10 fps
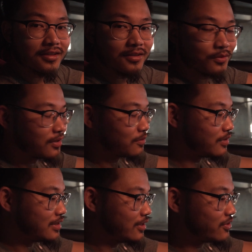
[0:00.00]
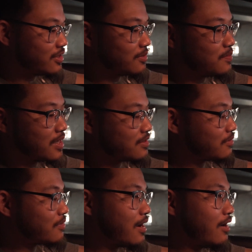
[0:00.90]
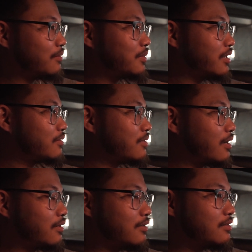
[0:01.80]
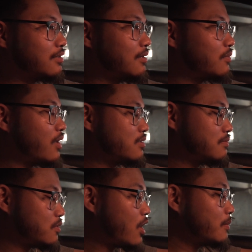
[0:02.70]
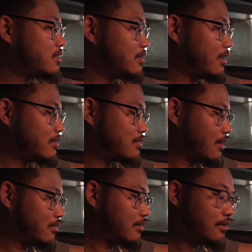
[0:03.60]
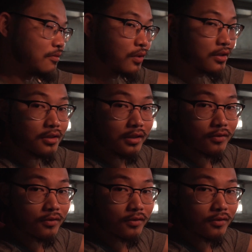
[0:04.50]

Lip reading: With dealerships messing around and playing around and promising things that they didn't want to do.